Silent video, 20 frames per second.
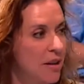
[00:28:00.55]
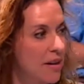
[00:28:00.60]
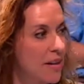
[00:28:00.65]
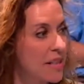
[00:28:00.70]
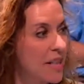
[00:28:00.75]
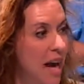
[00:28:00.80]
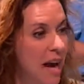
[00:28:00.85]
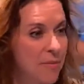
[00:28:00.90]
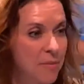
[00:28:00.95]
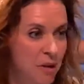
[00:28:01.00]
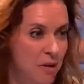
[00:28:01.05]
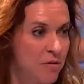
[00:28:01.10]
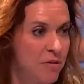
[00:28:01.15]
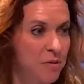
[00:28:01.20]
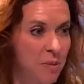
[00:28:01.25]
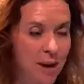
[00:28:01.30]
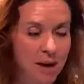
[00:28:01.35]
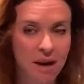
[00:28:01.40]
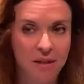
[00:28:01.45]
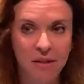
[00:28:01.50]
the time that you
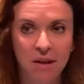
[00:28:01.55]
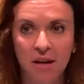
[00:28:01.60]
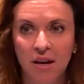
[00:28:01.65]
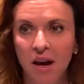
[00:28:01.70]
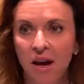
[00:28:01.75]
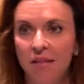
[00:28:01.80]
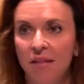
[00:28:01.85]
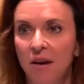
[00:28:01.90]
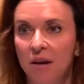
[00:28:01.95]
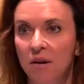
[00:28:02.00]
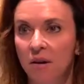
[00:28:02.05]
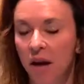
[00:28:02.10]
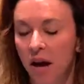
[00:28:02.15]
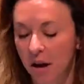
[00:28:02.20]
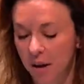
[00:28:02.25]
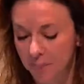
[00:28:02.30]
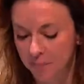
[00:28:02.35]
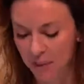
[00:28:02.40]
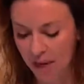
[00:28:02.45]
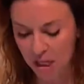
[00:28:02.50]
spent on the